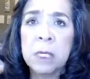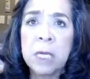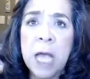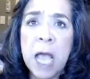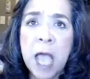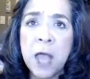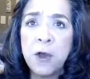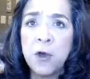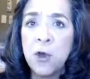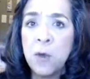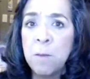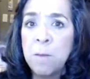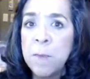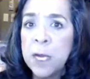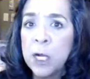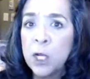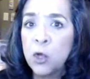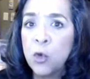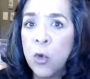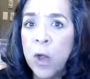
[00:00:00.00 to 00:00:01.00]
I don't know,
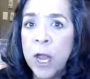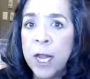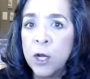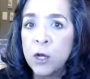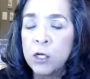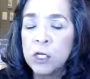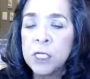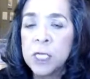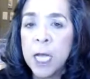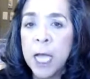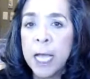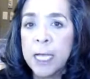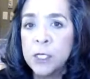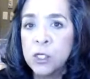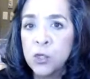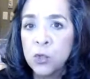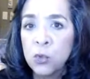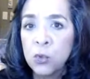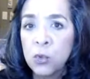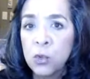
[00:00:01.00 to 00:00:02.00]
middle graders to high
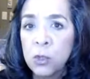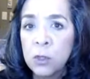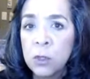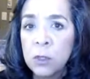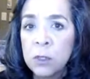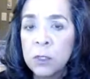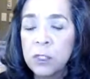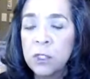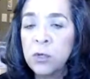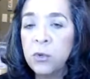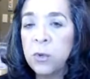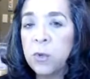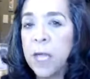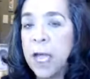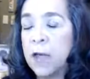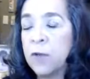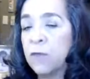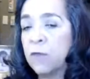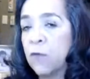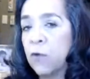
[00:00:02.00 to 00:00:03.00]
school
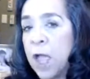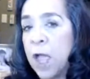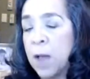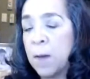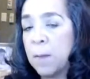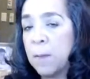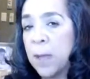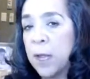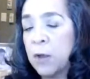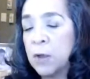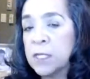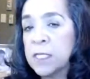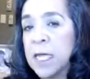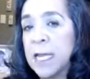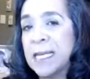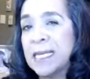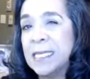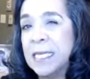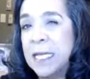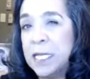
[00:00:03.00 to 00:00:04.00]
for how parents, how
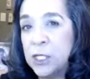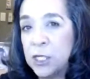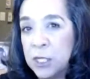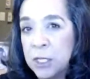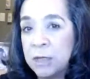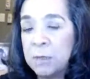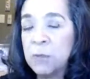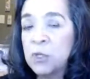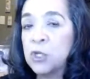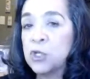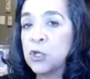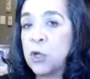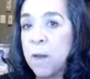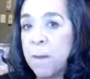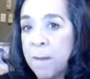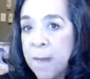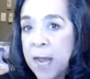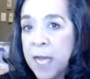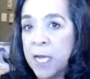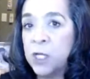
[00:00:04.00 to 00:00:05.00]
to teach them to start
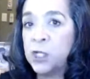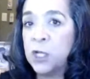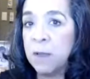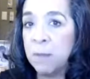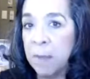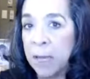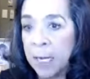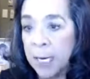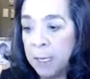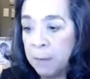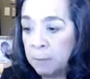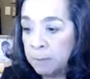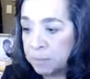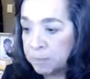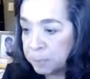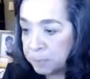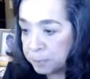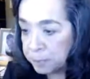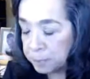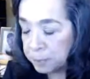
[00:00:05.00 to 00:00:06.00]
managing money.
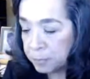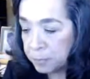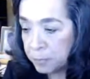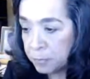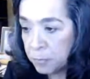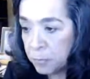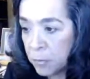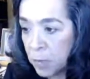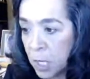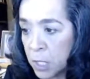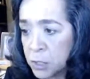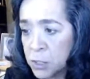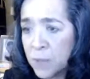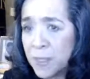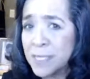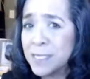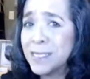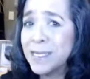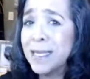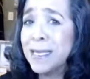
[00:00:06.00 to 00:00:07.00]
So
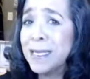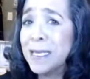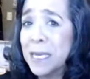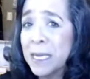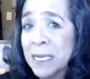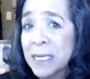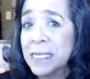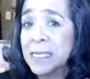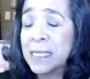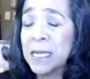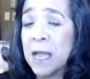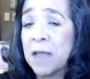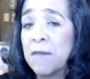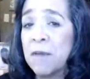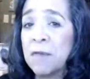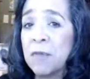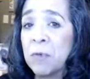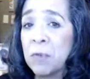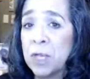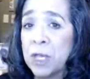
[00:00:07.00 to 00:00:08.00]
that's the youngest that I've
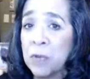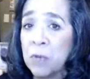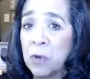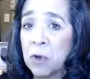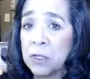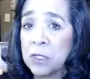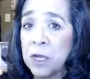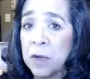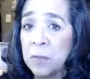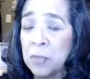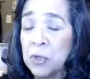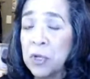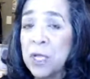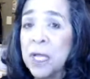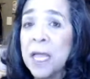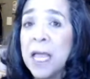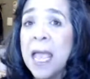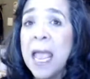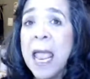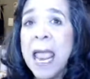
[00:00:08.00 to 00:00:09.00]
ever really worked on a book.
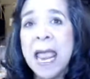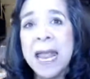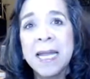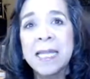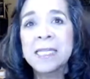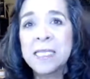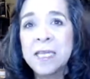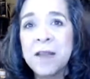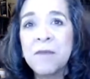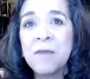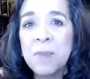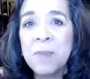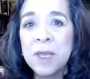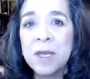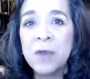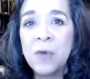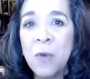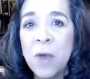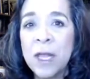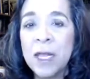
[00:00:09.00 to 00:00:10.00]
And it's never
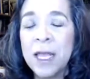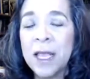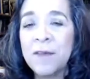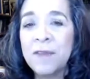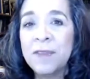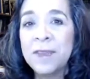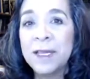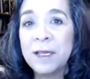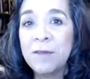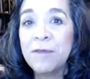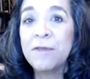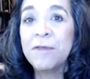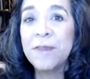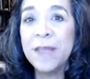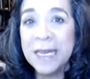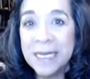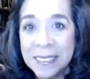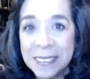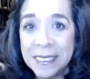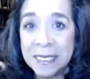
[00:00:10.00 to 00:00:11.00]
been quite like a little
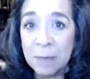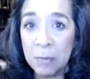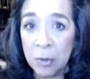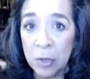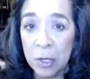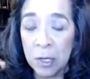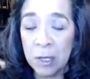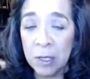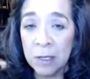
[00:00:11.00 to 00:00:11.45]
fantasy book.